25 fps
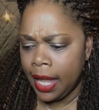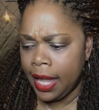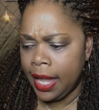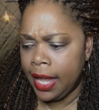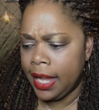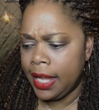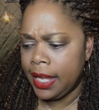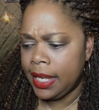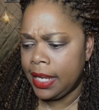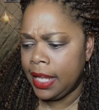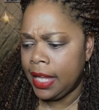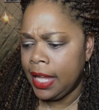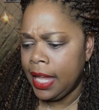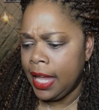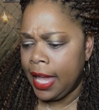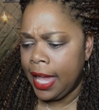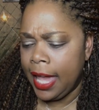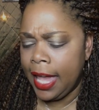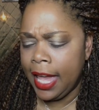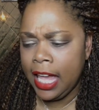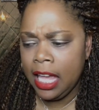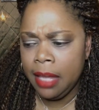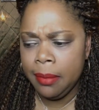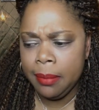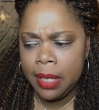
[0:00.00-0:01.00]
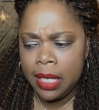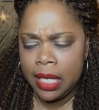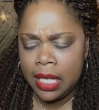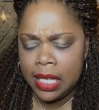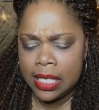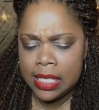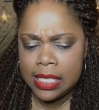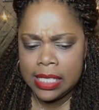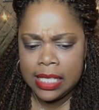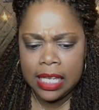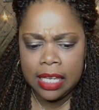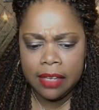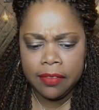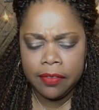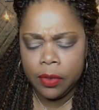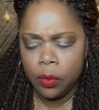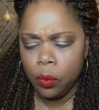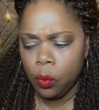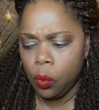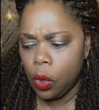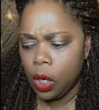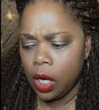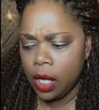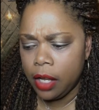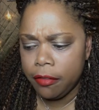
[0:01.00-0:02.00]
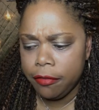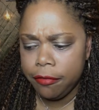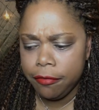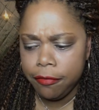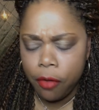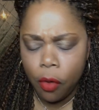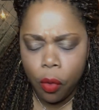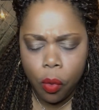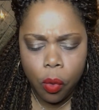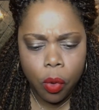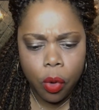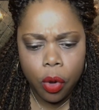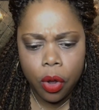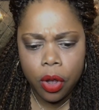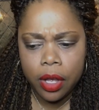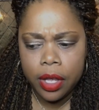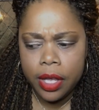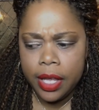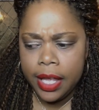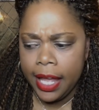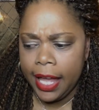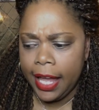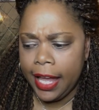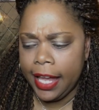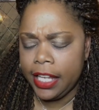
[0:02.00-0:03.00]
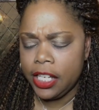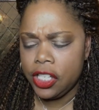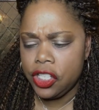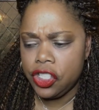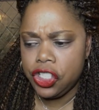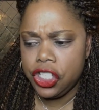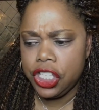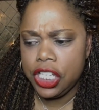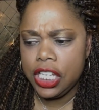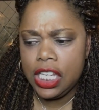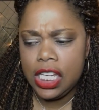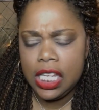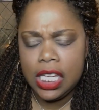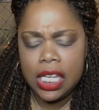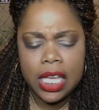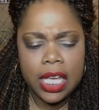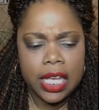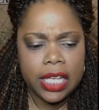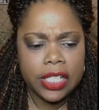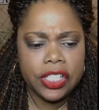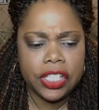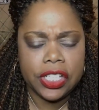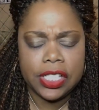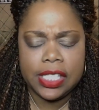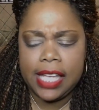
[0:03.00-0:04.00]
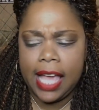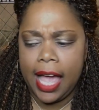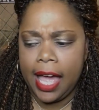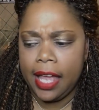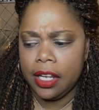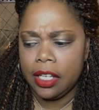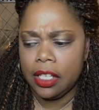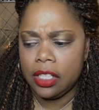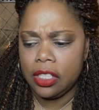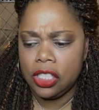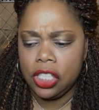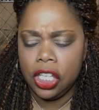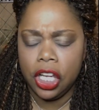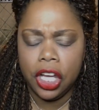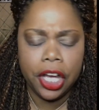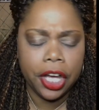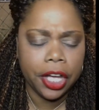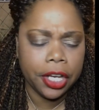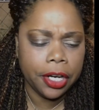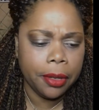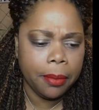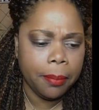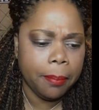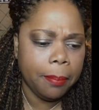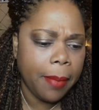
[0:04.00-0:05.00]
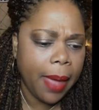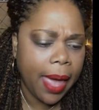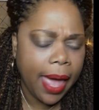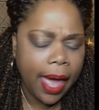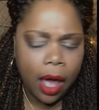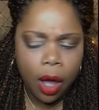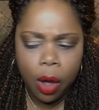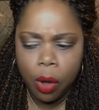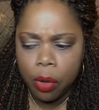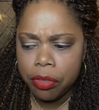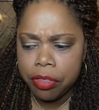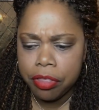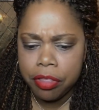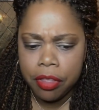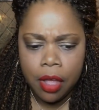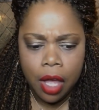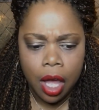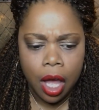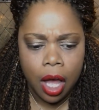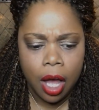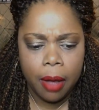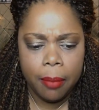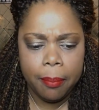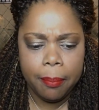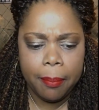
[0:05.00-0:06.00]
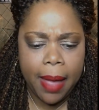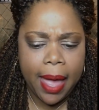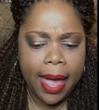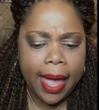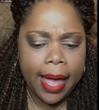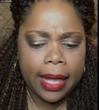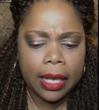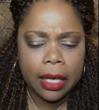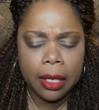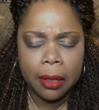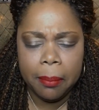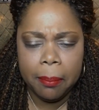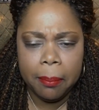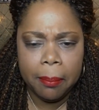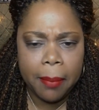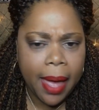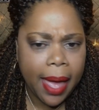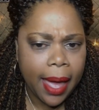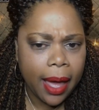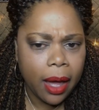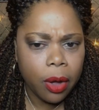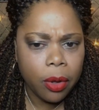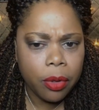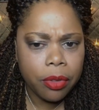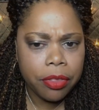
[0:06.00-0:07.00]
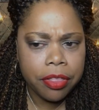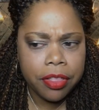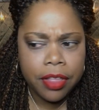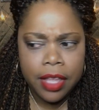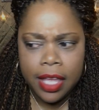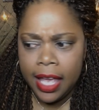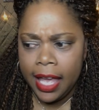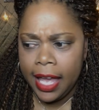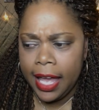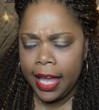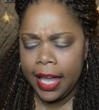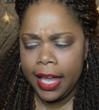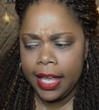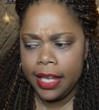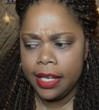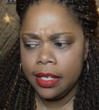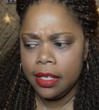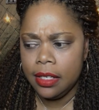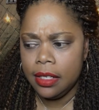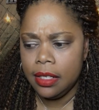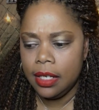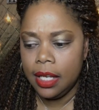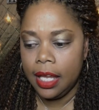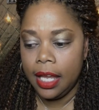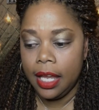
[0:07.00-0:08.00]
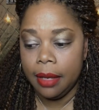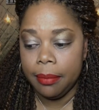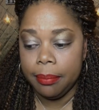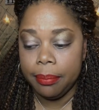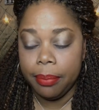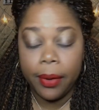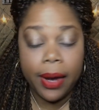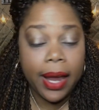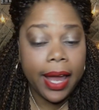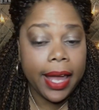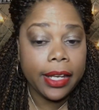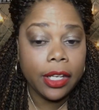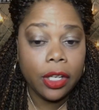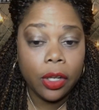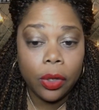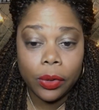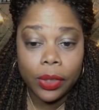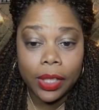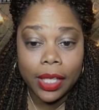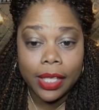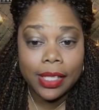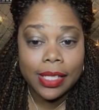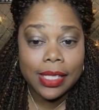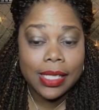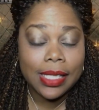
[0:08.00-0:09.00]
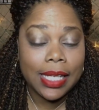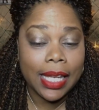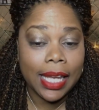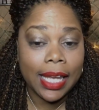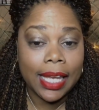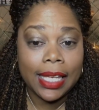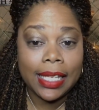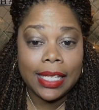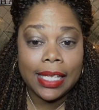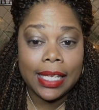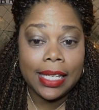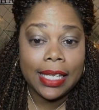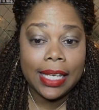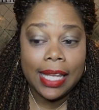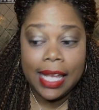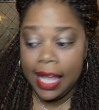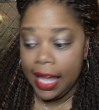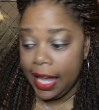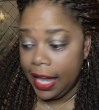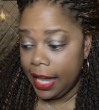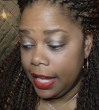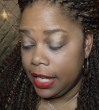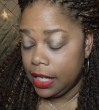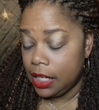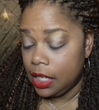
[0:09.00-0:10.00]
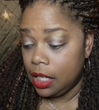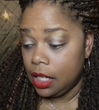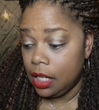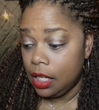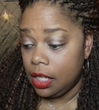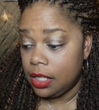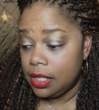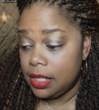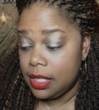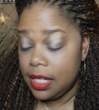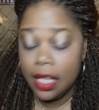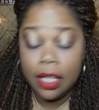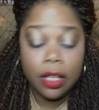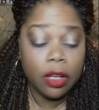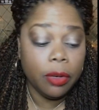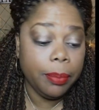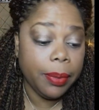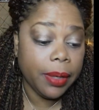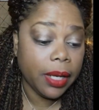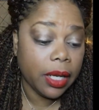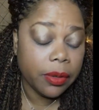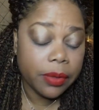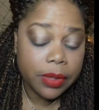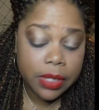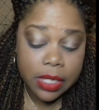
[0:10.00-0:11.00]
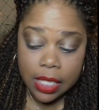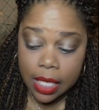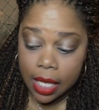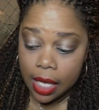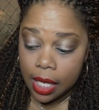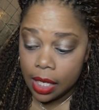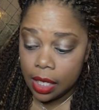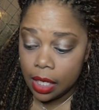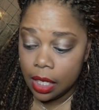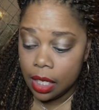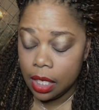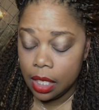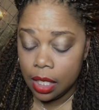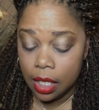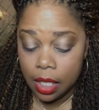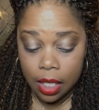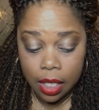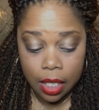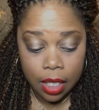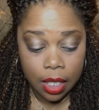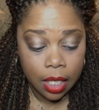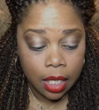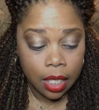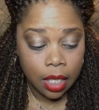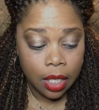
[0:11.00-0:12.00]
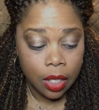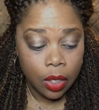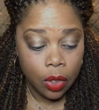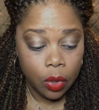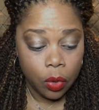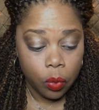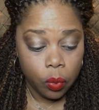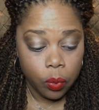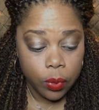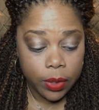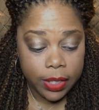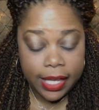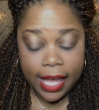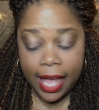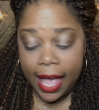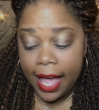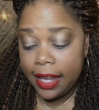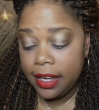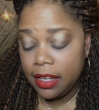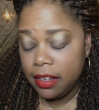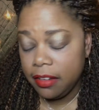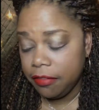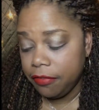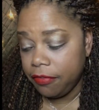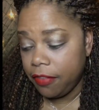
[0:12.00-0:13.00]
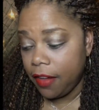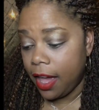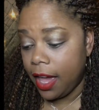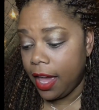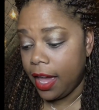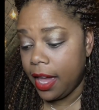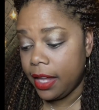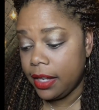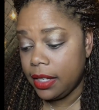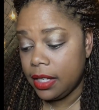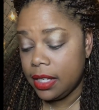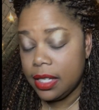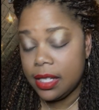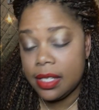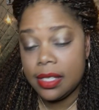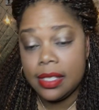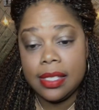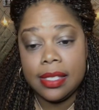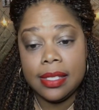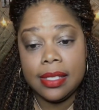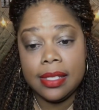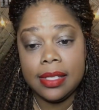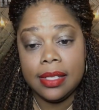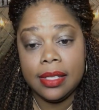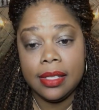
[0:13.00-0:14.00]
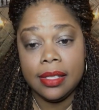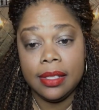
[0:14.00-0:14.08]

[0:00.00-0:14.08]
And Amy is giving what for. And she just got a ton of mouth, a mile of mouth. And, and Brad don't understand it. And Dingleberry say, we got to find this